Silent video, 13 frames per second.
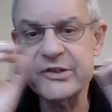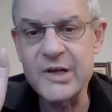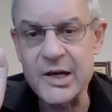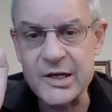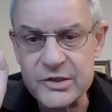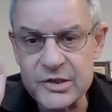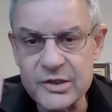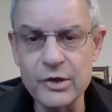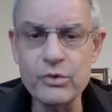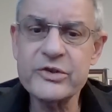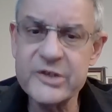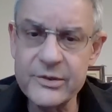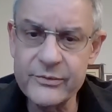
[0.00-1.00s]
the
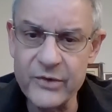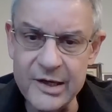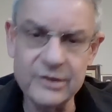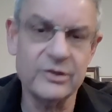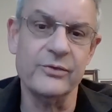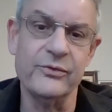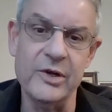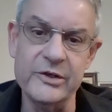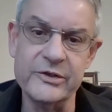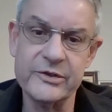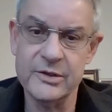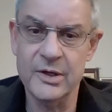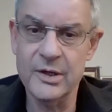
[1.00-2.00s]
exclusive
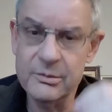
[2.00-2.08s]
interface